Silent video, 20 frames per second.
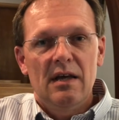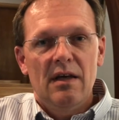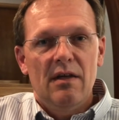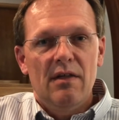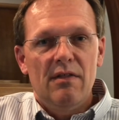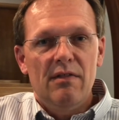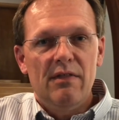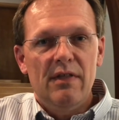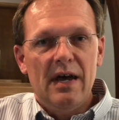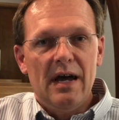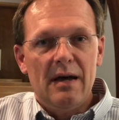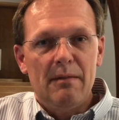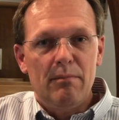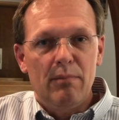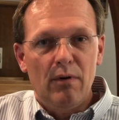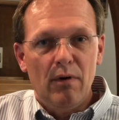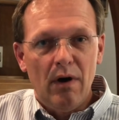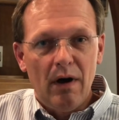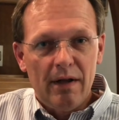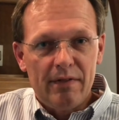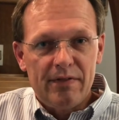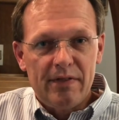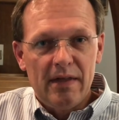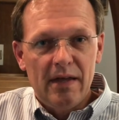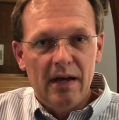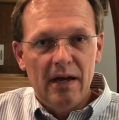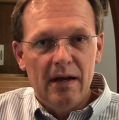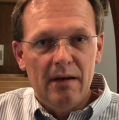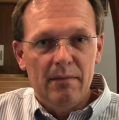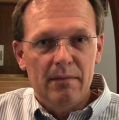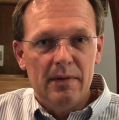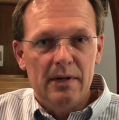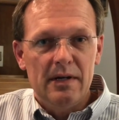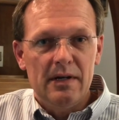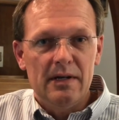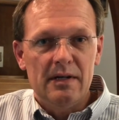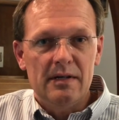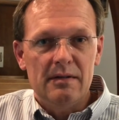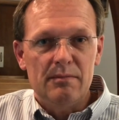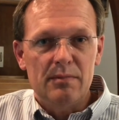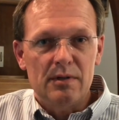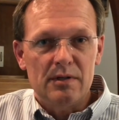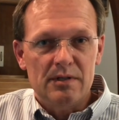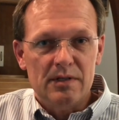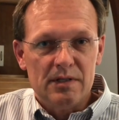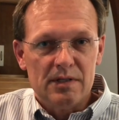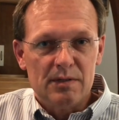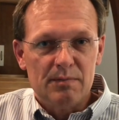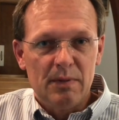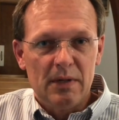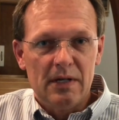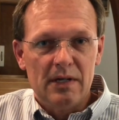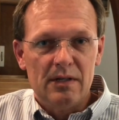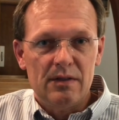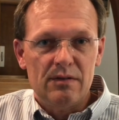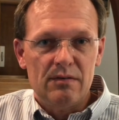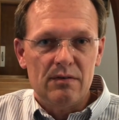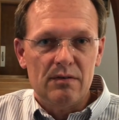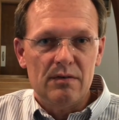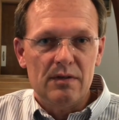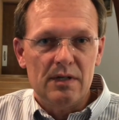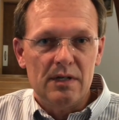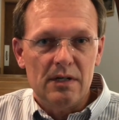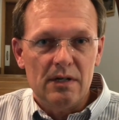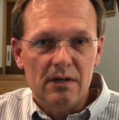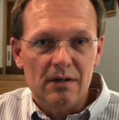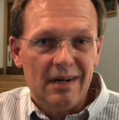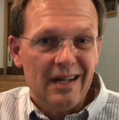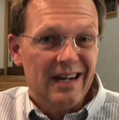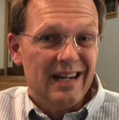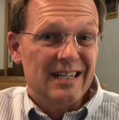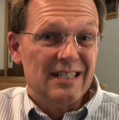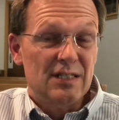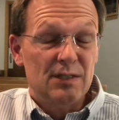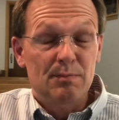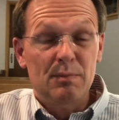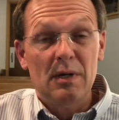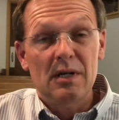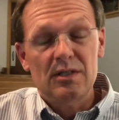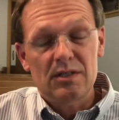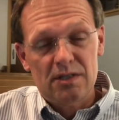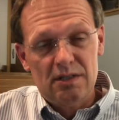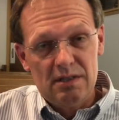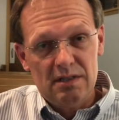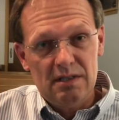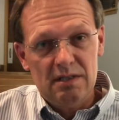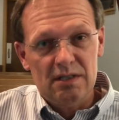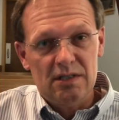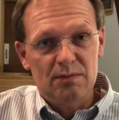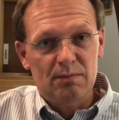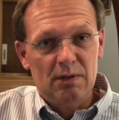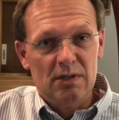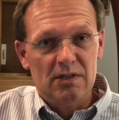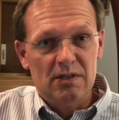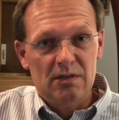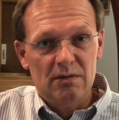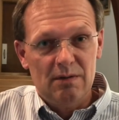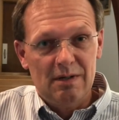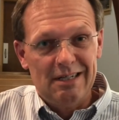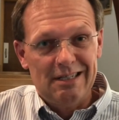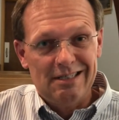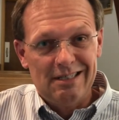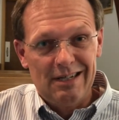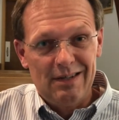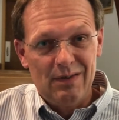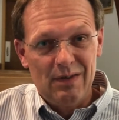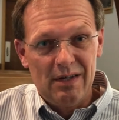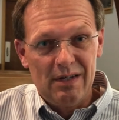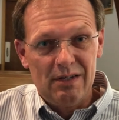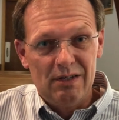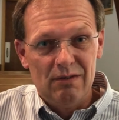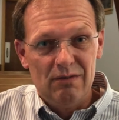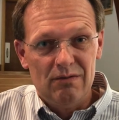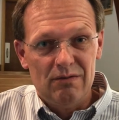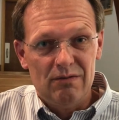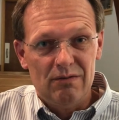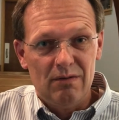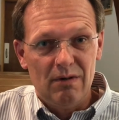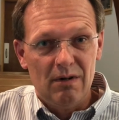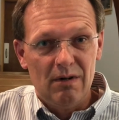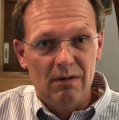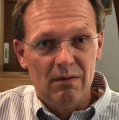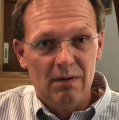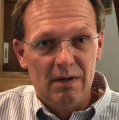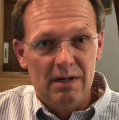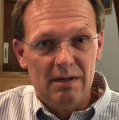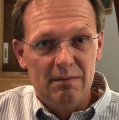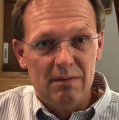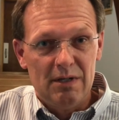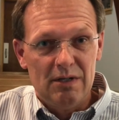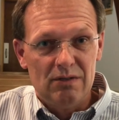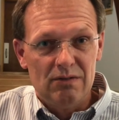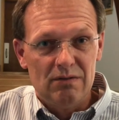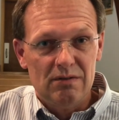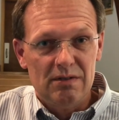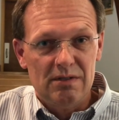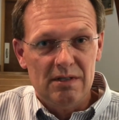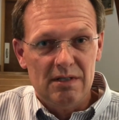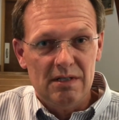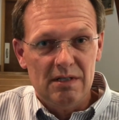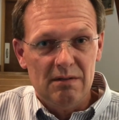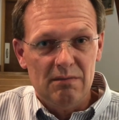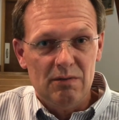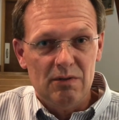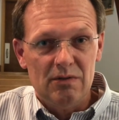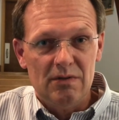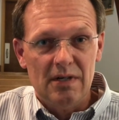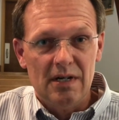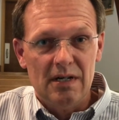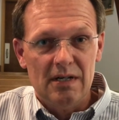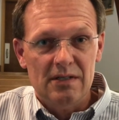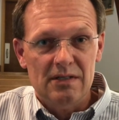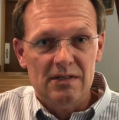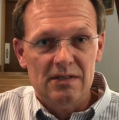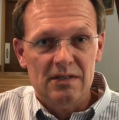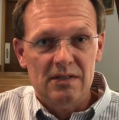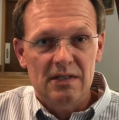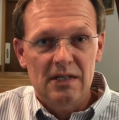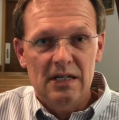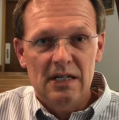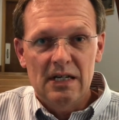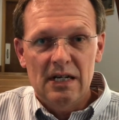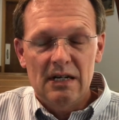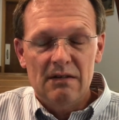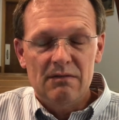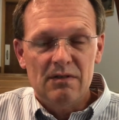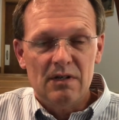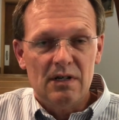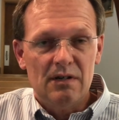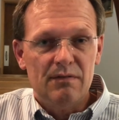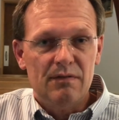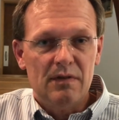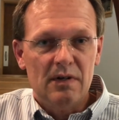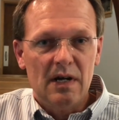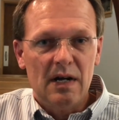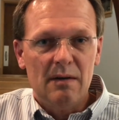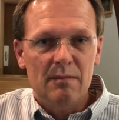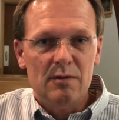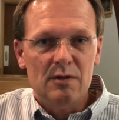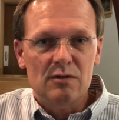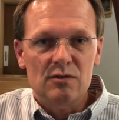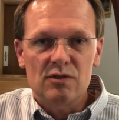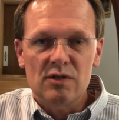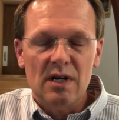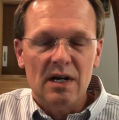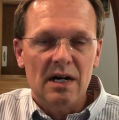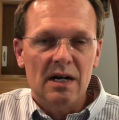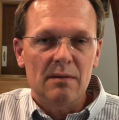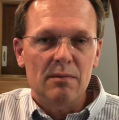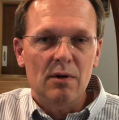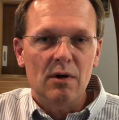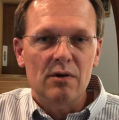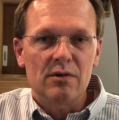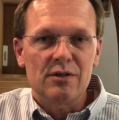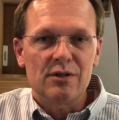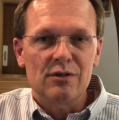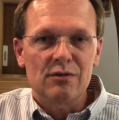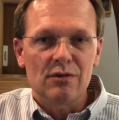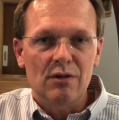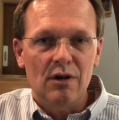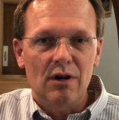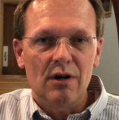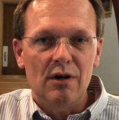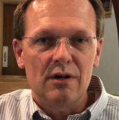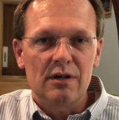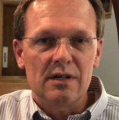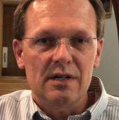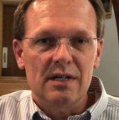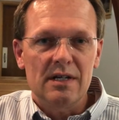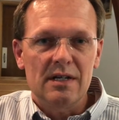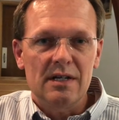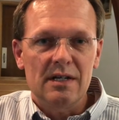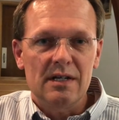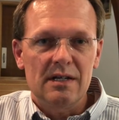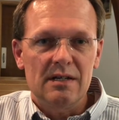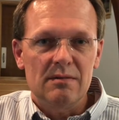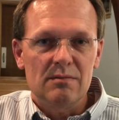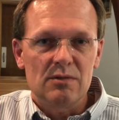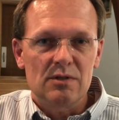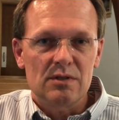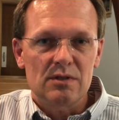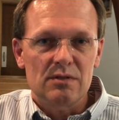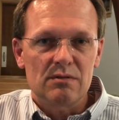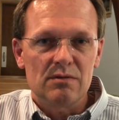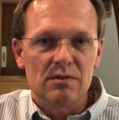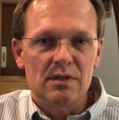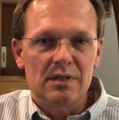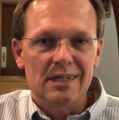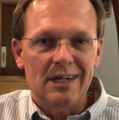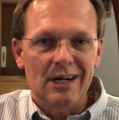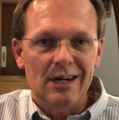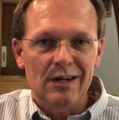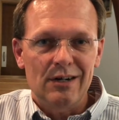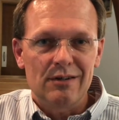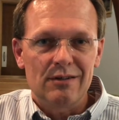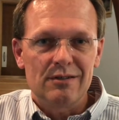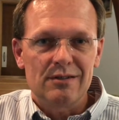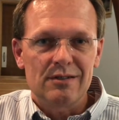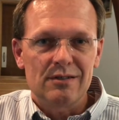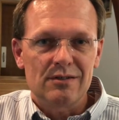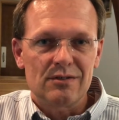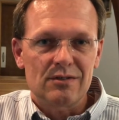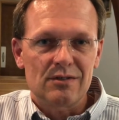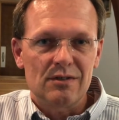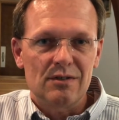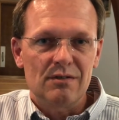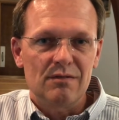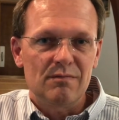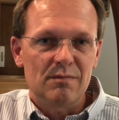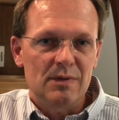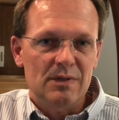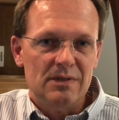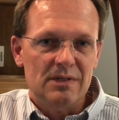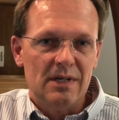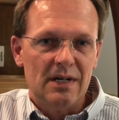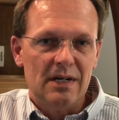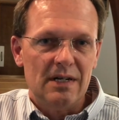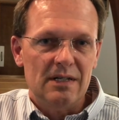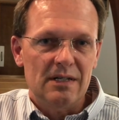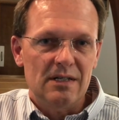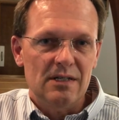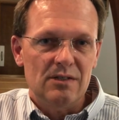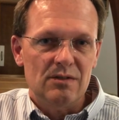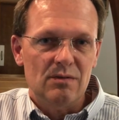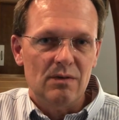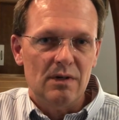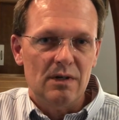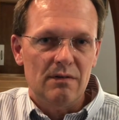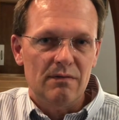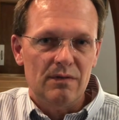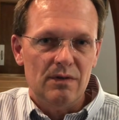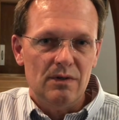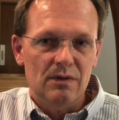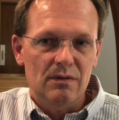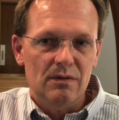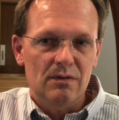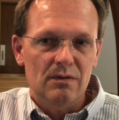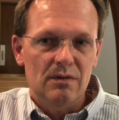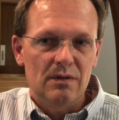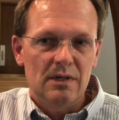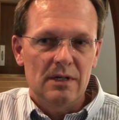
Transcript: that brought them and participated through the year. And I especially want to say thank you to our AWANA ministry team. You guys have done a phenomenal job all year long, and I am just really honored to serve beside each one of you.